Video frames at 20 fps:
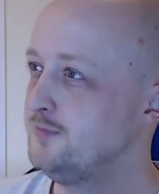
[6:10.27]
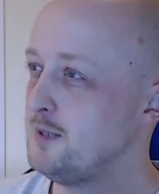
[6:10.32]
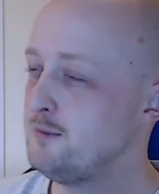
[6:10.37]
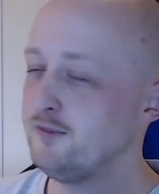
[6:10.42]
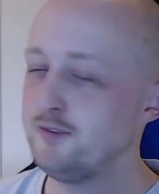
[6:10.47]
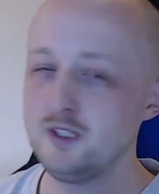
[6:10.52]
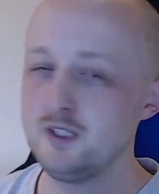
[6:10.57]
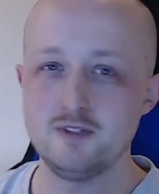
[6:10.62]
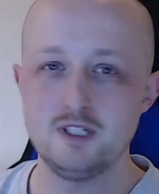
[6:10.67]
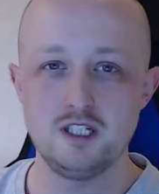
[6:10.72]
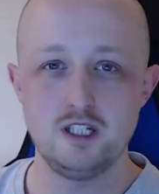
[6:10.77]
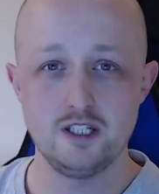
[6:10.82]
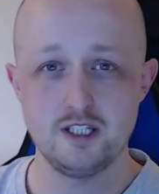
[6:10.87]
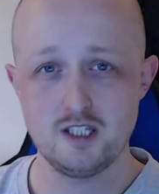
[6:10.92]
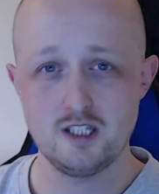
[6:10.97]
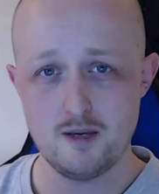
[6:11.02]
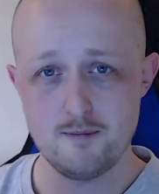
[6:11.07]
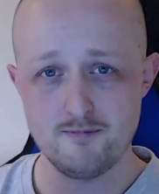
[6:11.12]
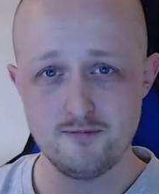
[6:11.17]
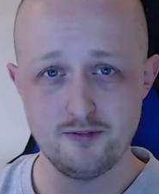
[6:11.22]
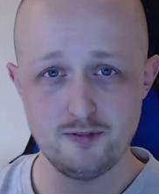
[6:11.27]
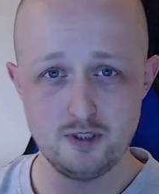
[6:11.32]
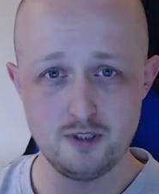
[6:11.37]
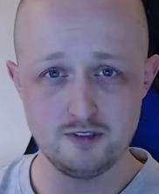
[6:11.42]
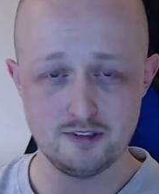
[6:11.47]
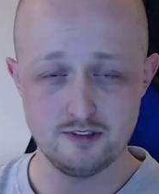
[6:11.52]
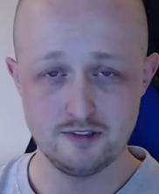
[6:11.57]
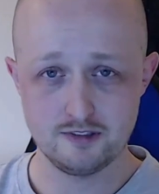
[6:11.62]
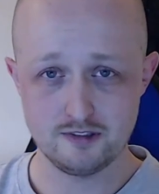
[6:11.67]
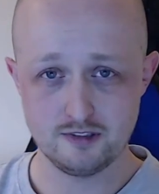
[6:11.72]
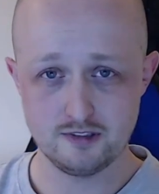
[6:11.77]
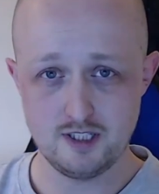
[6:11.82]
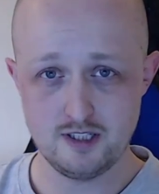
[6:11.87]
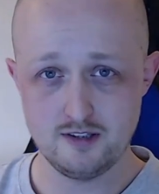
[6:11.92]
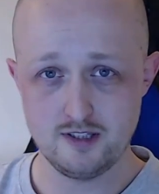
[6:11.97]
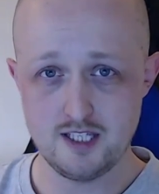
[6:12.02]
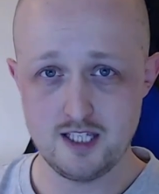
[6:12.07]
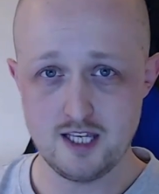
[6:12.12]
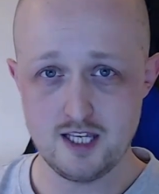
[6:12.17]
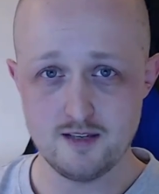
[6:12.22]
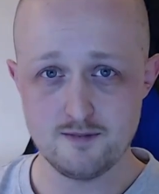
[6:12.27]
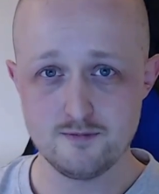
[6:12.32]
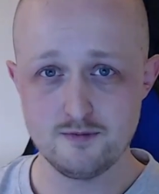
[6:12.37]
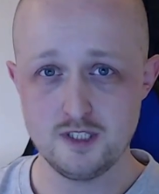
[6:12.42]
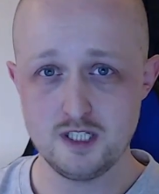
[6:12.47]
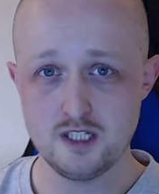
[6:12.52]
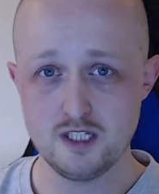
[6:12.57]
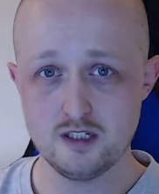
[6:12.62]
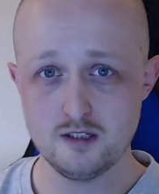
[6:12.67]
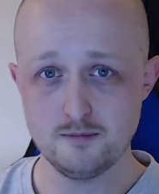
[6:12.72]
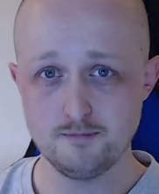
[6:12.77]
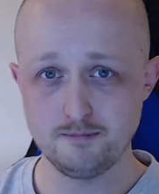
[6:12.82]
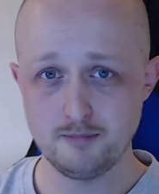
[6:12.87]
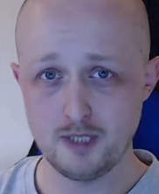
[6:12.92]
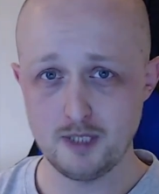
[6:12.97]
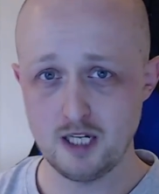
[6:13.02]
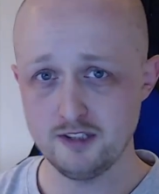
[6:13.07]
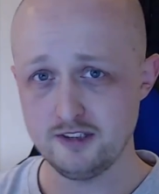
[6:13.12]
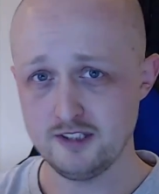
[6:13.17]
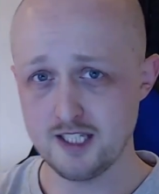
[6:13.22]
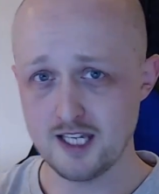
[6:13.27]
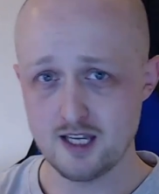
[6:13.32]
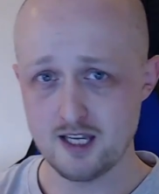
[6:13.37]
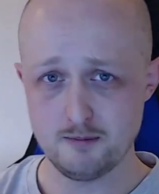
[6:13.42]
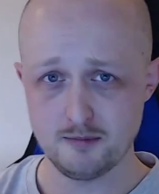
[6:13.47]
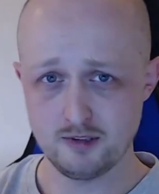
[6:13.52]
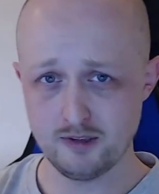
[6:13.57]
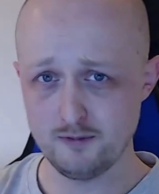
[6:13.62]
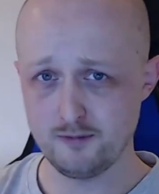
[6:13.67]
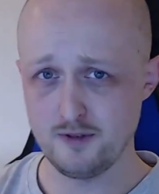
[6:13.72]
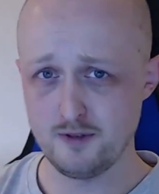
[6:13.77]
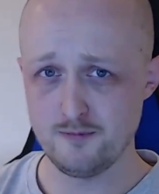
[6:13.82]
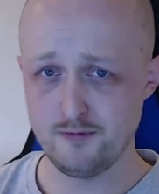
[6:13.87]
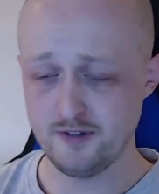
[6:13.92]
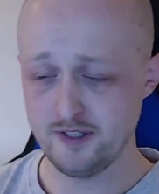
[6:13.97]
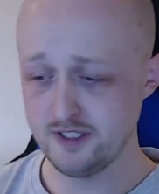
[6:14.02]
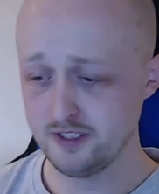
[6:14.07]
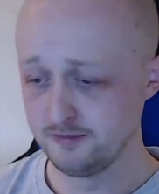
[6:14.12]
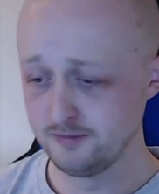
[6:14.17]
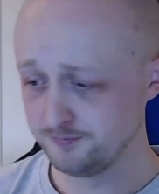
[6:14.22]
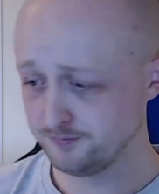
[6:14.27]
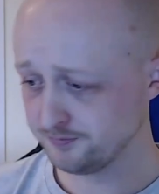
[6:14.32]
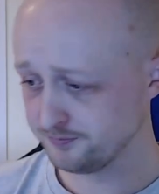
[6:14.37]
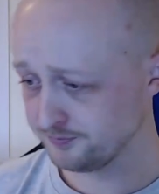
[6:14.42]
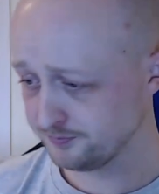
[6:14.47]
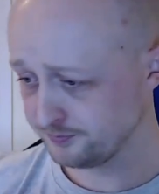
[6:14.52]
Let me think of it, like for instance, the Nvidia party games at the fun fair.